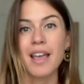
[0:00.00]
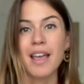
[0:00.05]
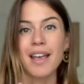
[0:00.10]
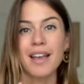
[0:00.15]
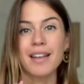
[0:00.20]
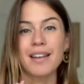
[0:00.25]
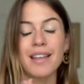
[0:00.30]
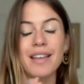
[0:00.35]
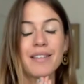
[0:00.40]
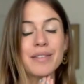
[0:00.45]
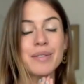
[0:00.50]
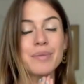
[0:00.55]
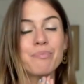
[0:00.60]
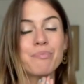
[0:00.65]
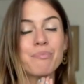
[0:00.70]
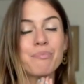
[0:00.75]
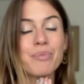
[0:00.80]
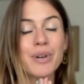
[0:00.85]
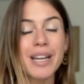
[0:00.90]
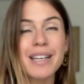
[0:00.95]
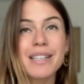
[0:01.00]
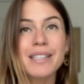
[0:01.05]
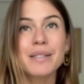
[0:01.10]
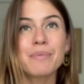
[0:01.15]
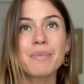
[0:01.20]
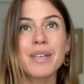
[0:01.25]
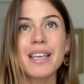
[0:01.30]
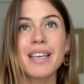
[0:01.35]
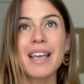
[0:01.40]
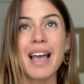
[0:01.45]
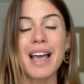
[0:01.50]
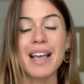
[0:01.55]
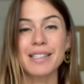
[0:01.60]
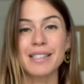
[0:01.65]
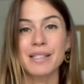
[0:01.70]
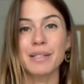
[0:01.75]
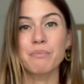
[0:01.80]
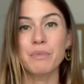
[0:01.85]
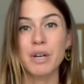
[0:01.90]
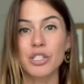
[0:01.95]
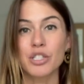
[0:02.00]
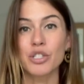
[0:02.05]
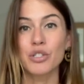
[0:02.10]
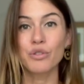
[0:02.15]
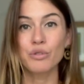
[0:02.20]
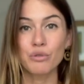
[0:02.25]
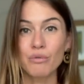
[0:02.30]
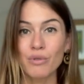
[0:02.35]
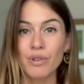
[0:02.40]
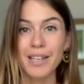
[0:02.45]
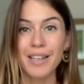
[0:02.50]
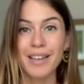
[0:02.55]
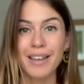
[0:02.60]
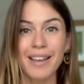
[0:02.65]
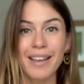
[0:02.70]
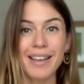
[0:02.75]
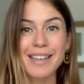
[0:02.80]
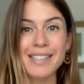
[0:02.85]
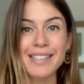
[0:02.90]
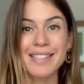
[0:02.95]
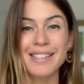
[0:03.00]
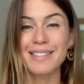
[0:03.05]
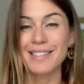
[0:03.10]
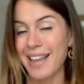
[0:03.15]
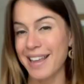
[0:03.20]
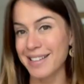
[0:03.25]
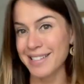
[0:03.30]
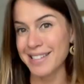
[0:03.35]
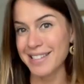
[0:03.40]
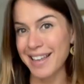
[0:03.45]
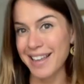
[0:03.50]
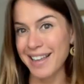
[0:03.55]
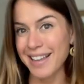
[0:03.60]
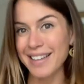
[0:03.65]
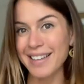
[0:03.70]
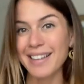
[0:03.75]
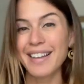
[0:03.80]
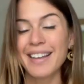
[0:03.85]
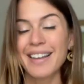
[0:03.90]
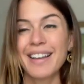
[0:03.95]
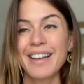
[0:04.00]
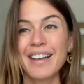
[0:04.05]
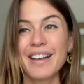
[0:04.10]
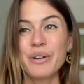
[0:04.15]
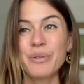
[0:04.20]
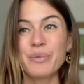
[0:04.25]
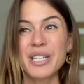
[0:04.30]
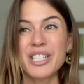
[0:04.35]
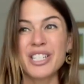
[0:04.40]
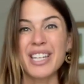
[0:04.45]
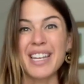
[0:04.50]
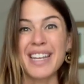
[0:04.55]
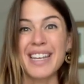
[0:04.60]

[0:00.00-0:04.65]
and it brings me as much joy as dancing, which